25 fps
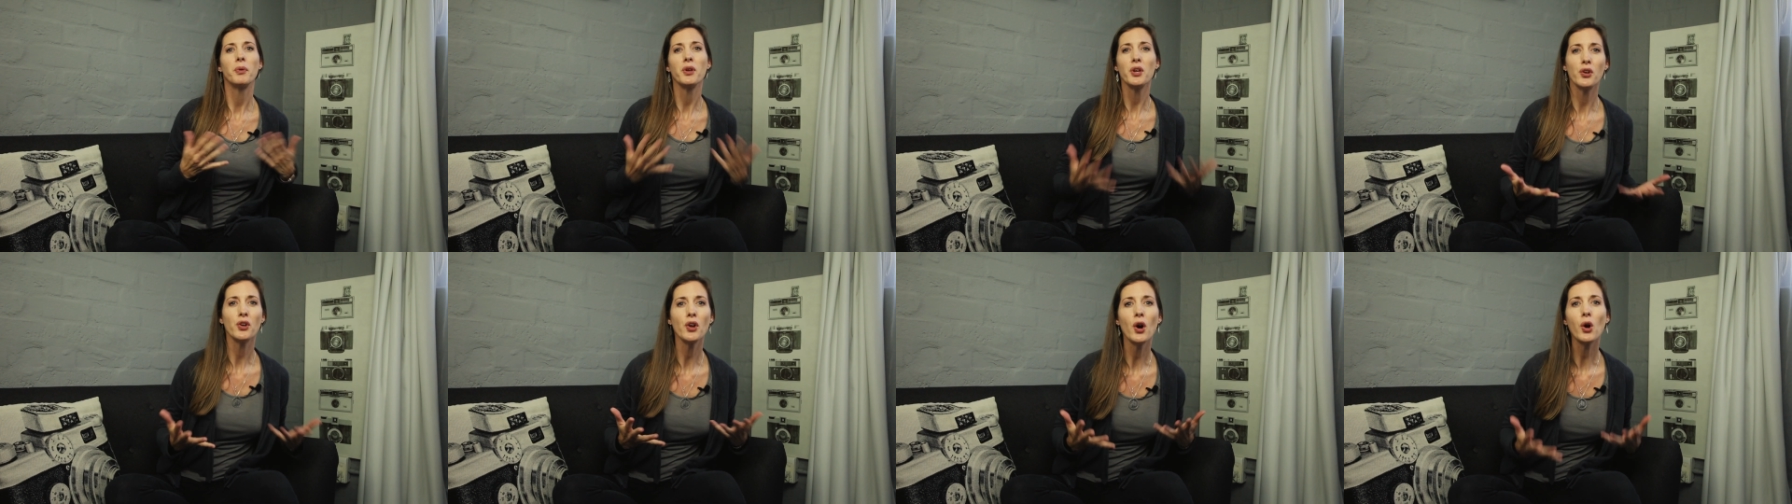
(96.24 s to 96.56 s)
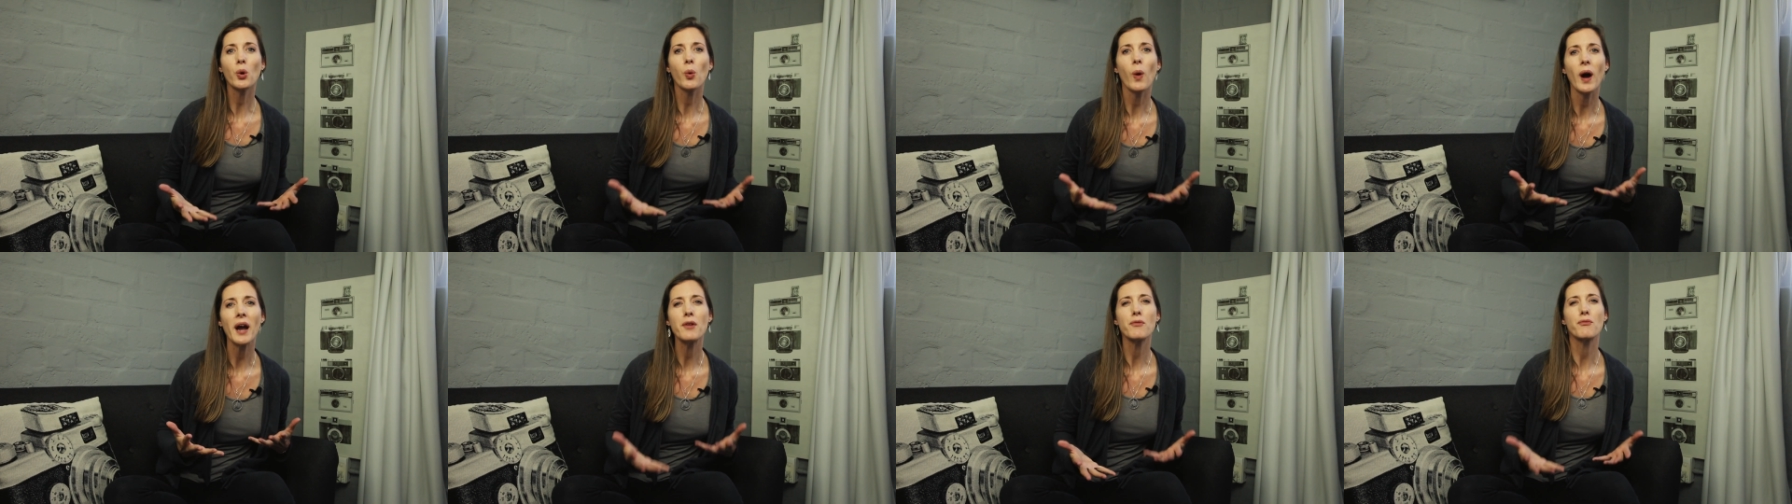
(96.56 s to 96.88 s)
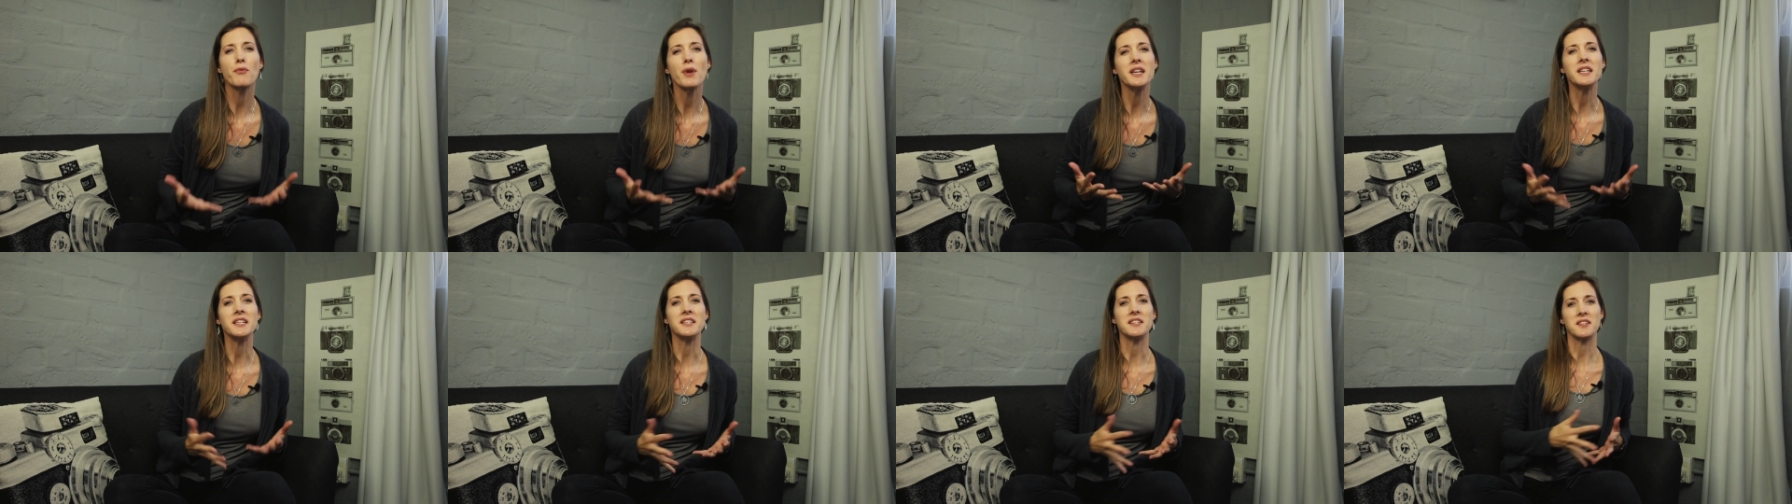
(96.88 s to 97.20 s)
But you're not quite
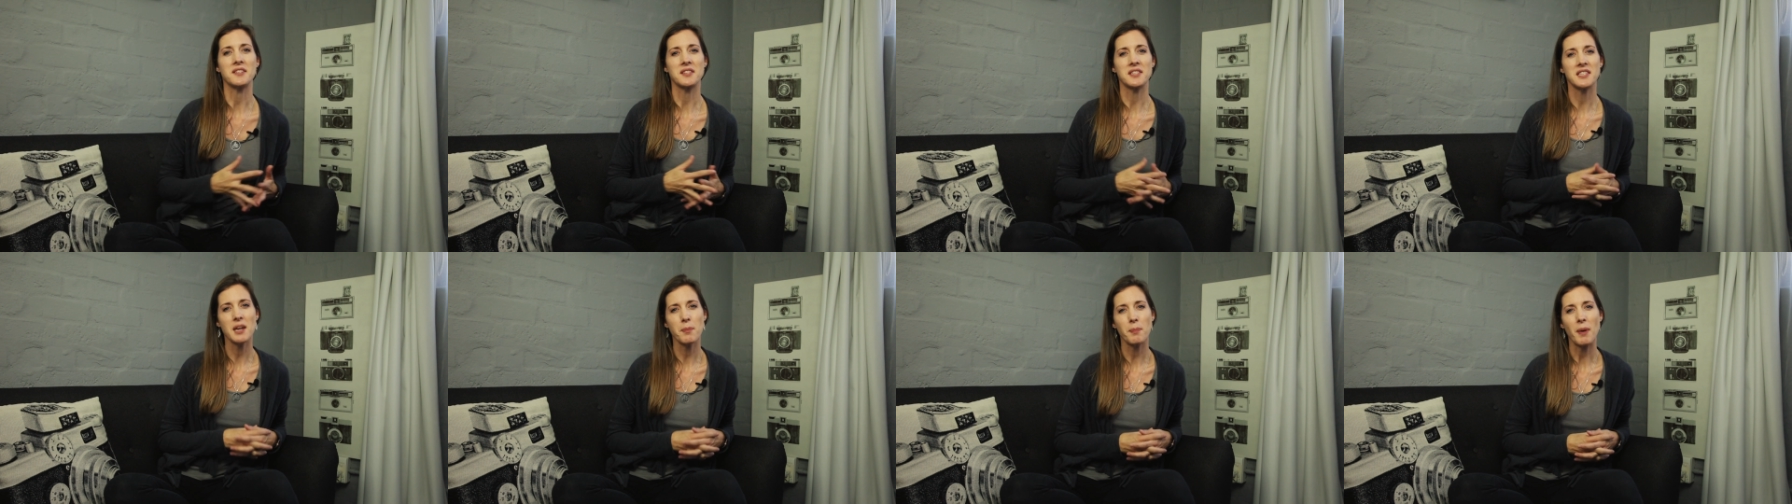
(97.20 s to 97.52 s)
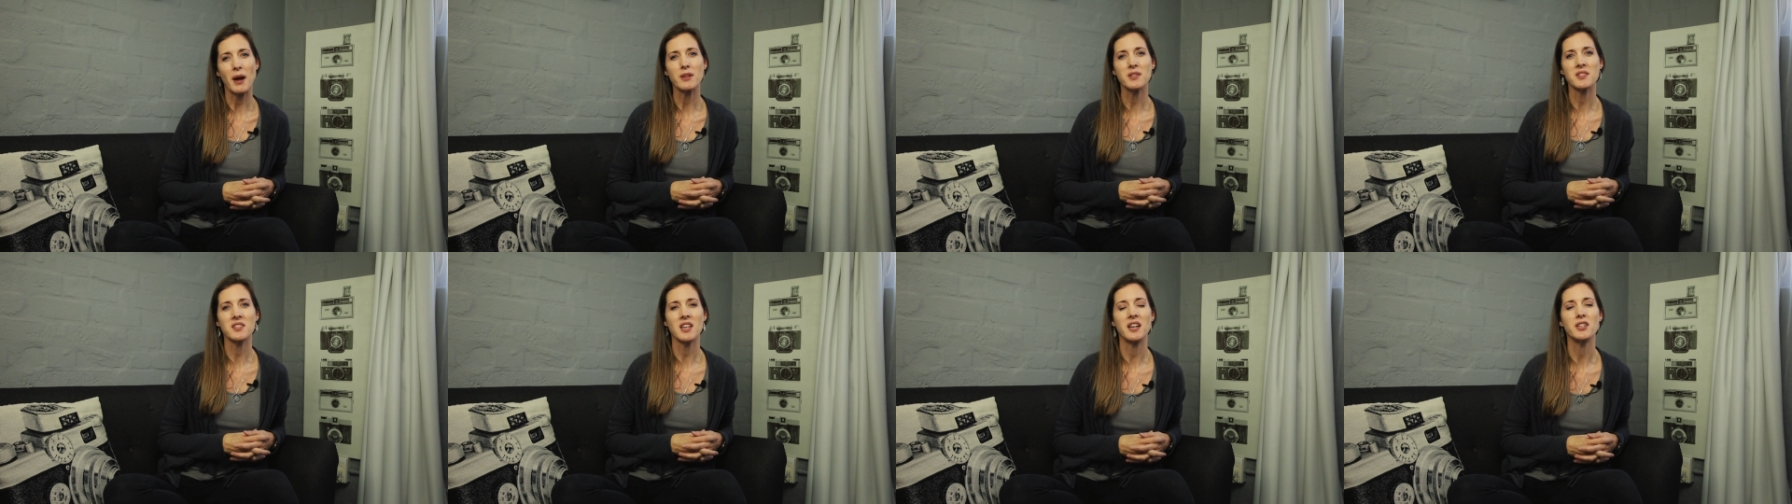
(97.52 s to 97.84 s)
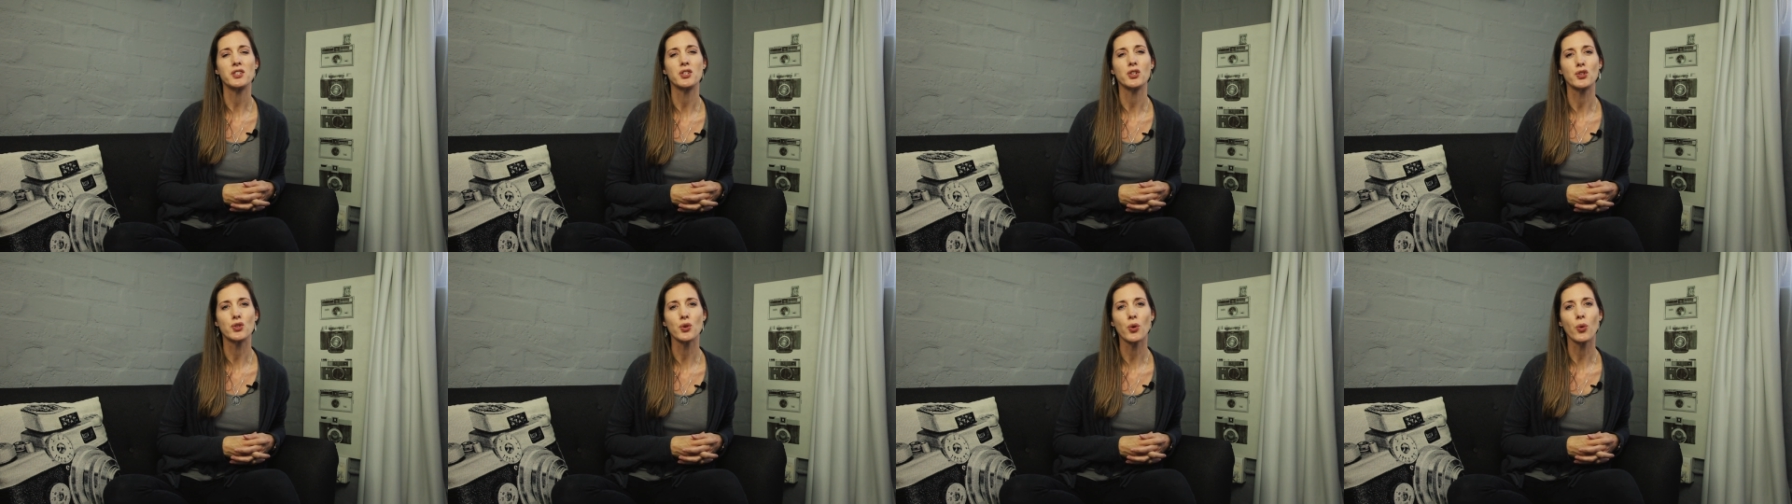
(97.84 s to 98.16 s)
ready to step
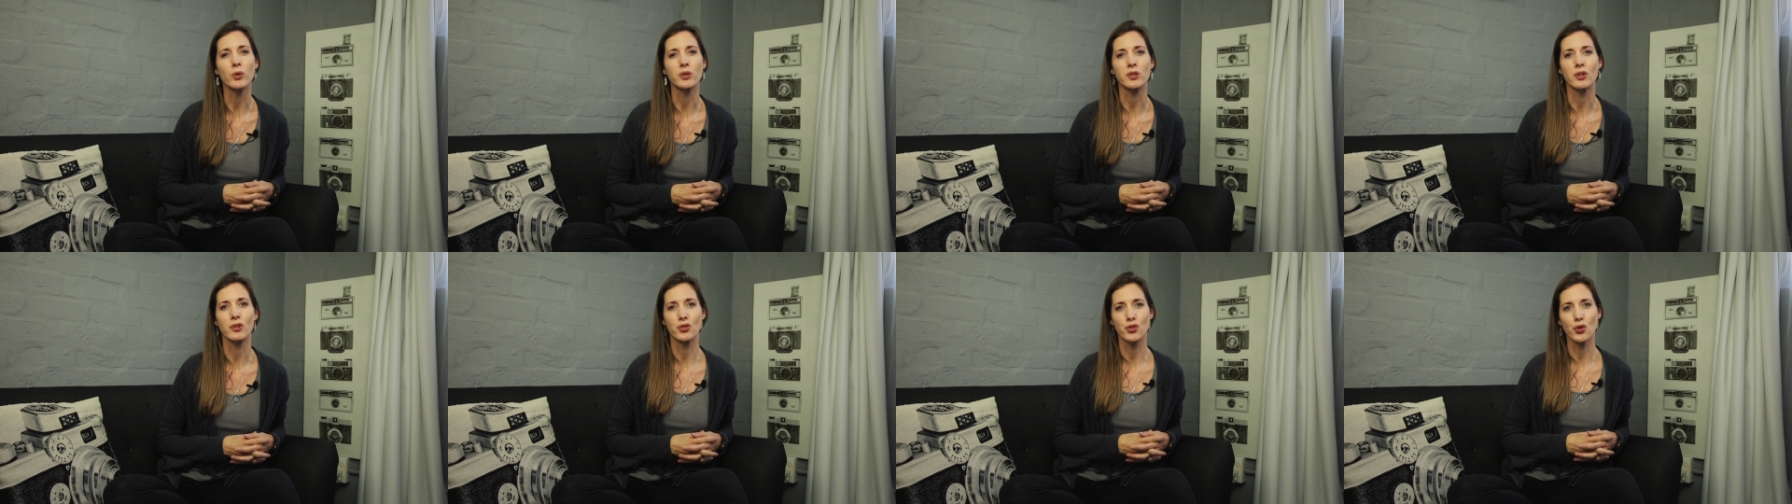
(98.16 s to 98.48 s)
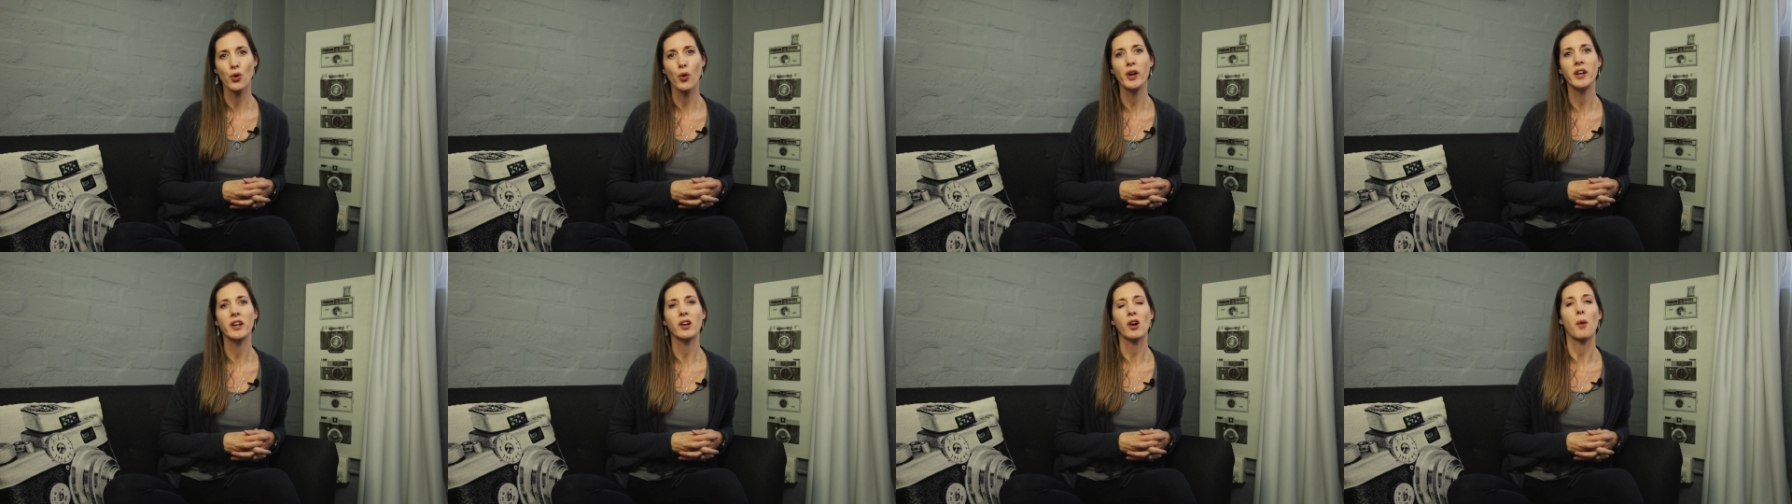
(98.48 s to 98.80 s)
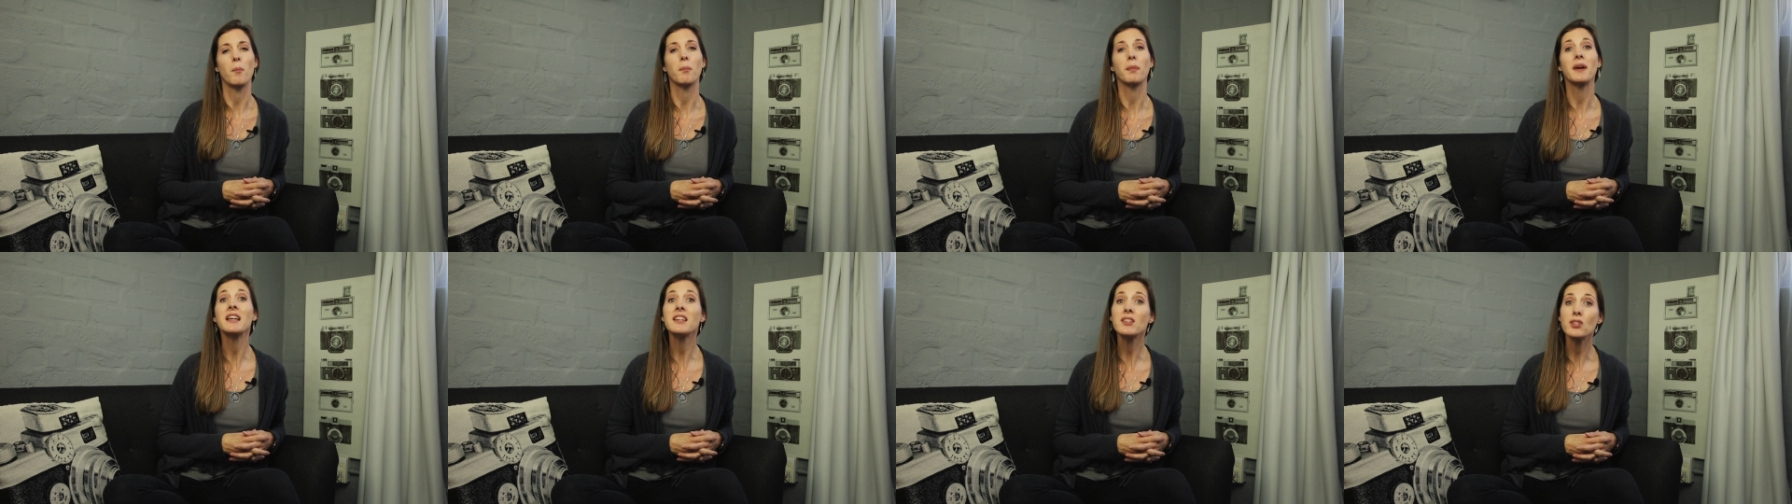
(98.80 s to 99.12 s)
outside your door to join a
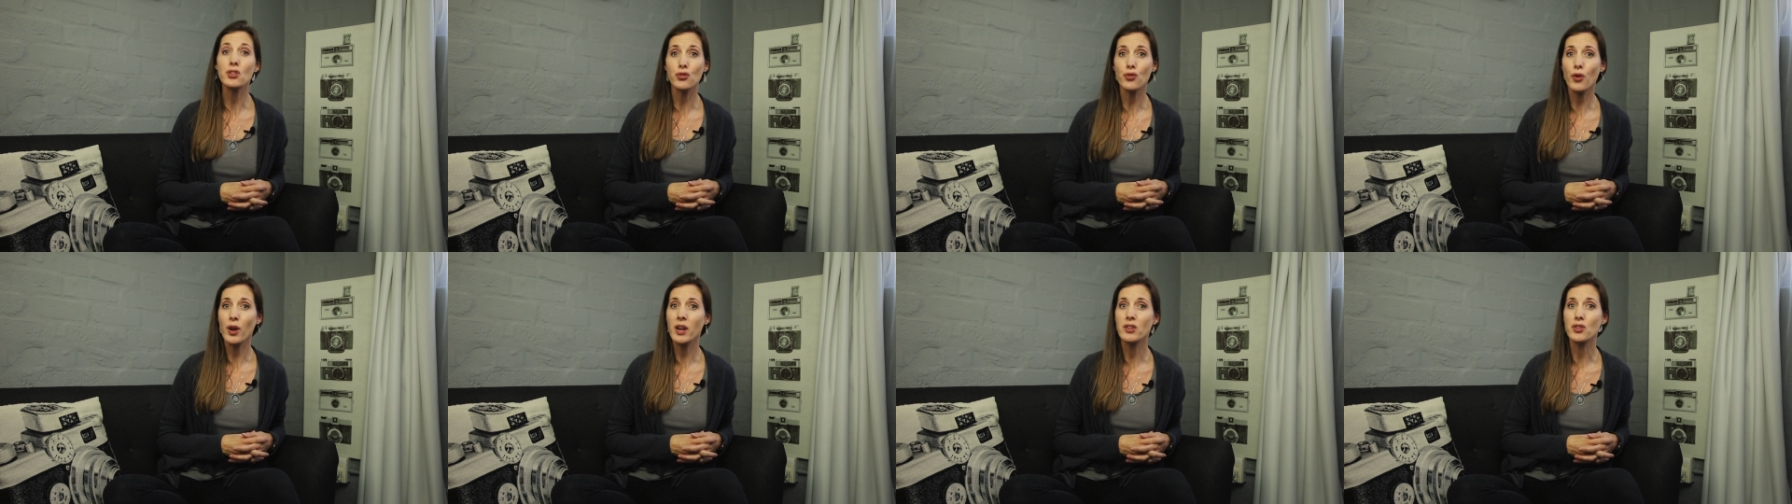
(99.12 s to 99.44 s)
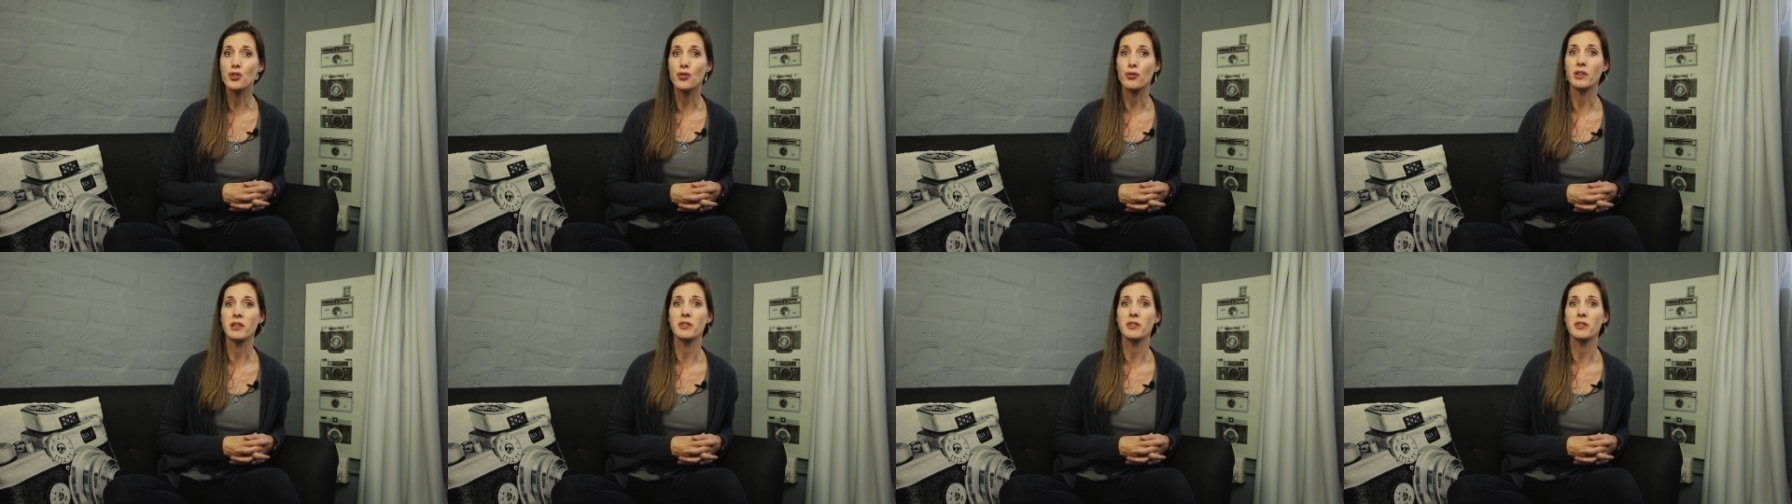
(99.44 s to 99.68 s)
complete stranger